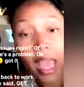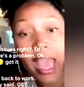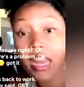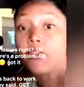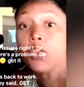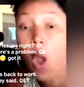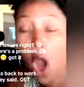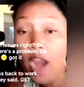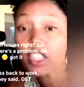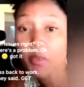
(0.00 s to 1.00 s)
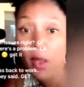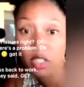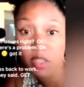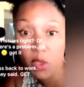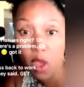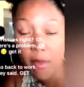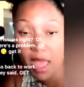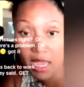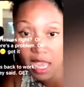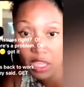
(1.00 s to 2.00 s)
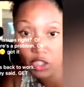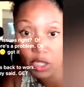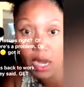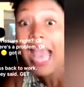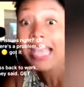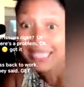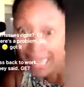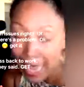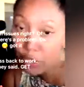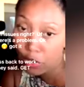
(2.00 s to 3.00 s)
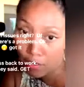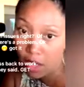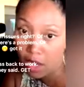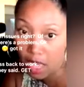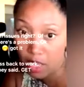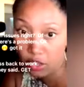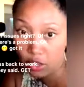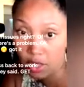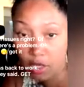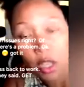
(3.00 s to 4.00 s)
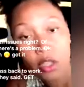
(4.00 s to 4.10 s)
And if you are supposed to be on medication, take your medication.